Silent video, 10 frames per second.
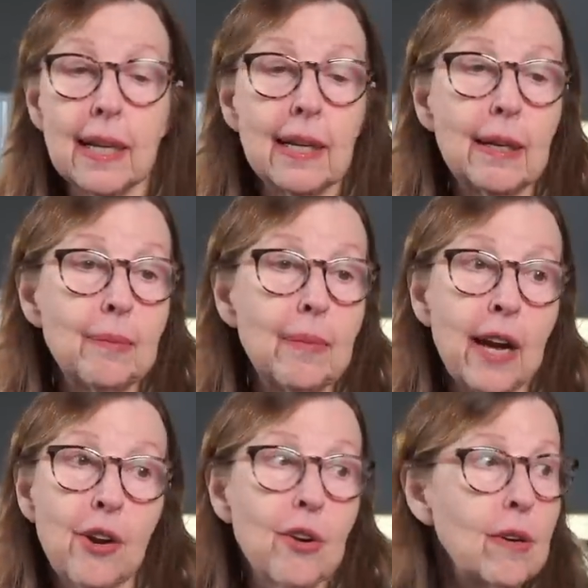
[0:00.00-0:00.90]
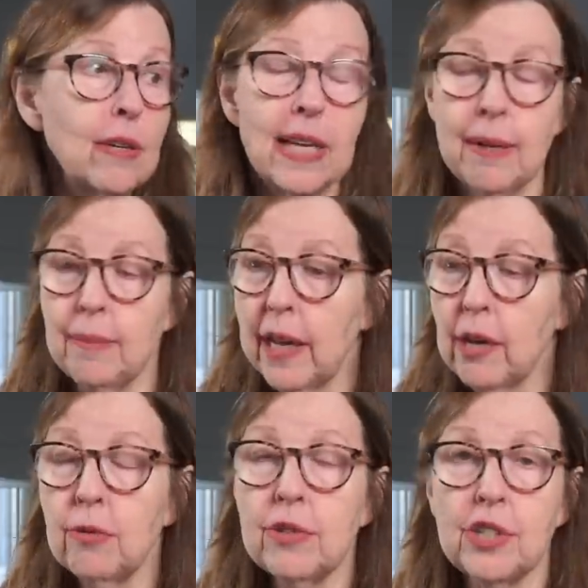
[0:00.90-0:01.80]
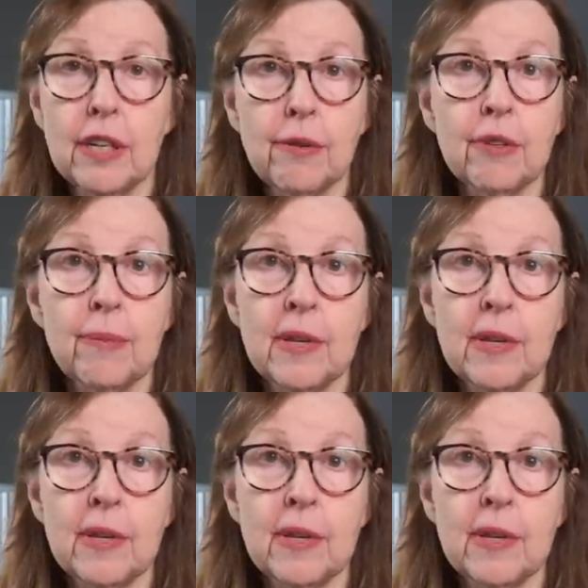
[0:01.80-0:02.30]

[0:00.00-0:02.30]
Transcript: um, i heard in my coaching group